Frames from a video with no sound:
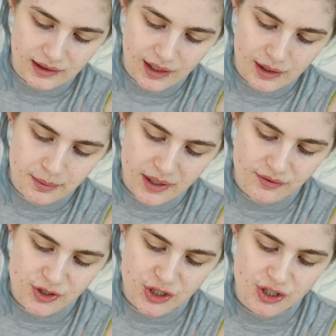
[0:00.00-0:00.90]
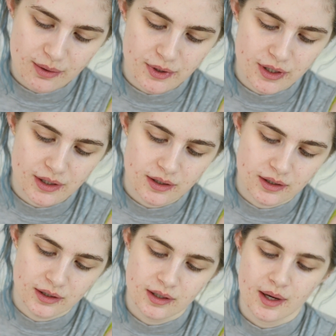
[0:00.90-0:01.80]
a little bit of a shimmer,
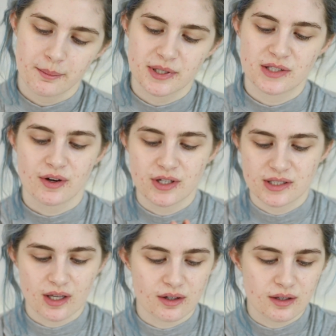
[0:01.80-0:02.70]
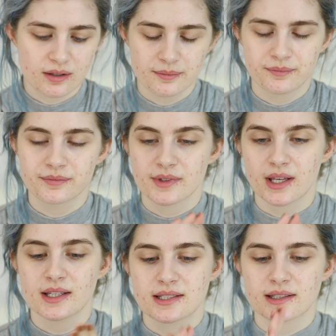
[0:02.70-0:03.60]
but it's very subtle.
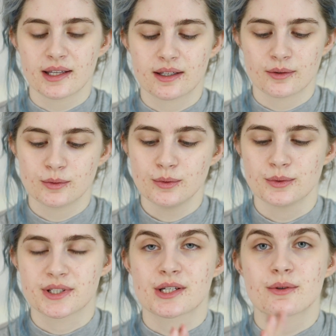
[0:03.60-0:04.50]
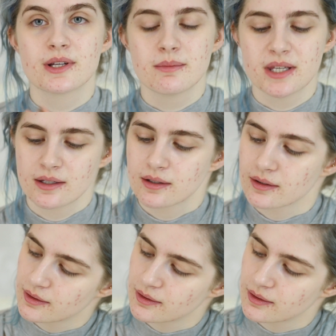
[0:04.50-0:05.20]
It's like, ooh, it's creamy